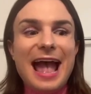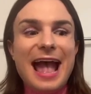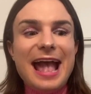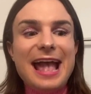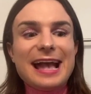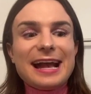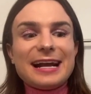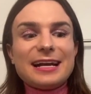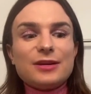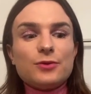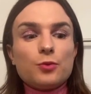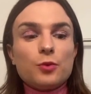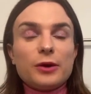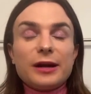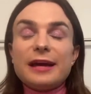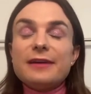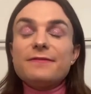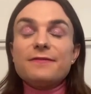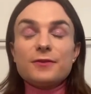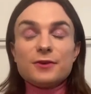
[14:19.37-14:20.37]
And when
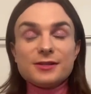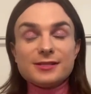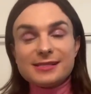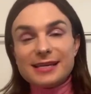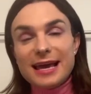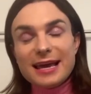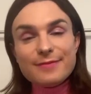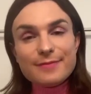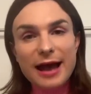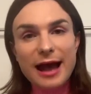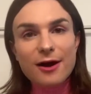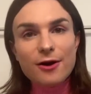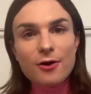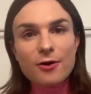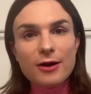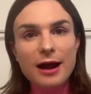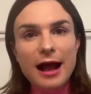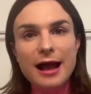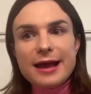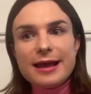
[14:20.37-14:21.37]
I first came
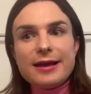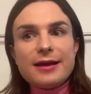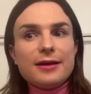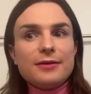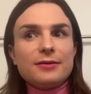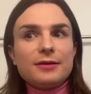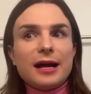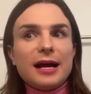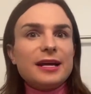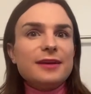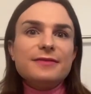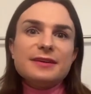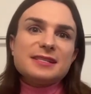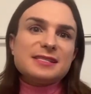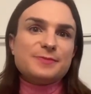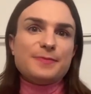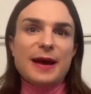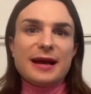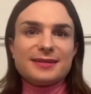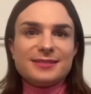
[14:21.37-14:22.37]
out, I kind of
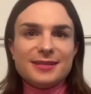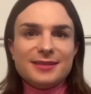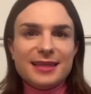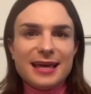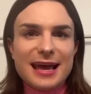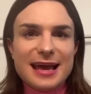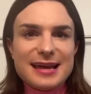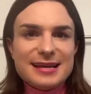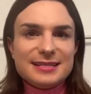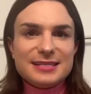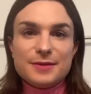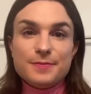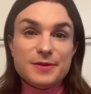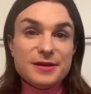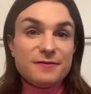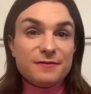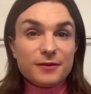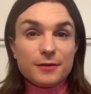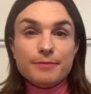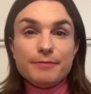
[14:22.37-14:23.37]
expected the hate to be
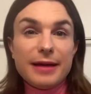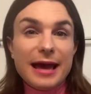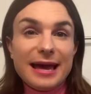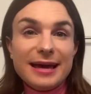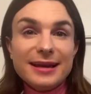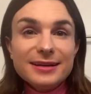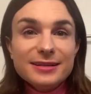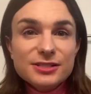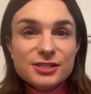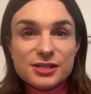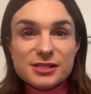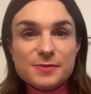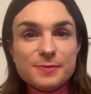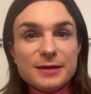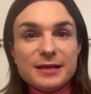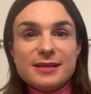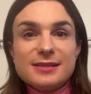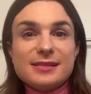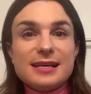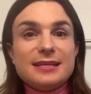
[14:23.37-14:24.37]
from men just
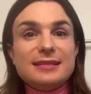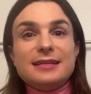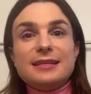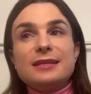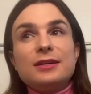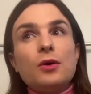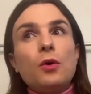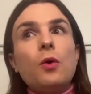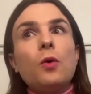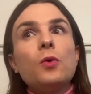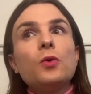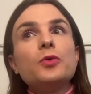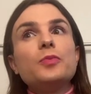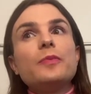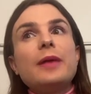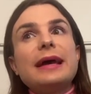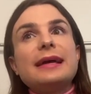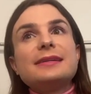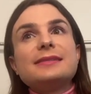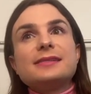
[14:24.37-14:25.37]
because I didn't hold
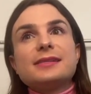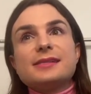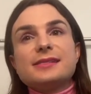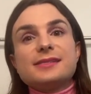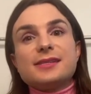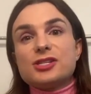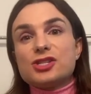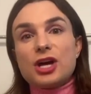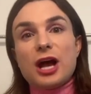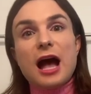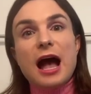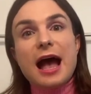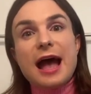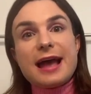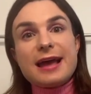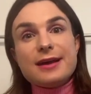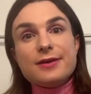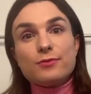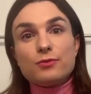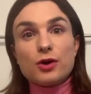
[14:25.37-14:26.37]
men to such a
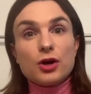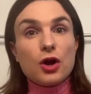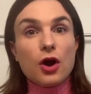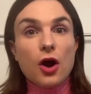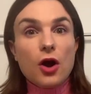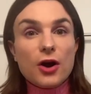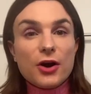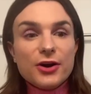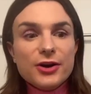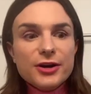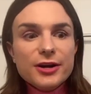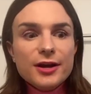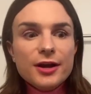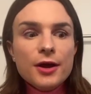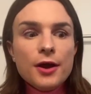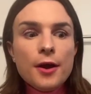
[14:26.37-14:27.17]
high regard.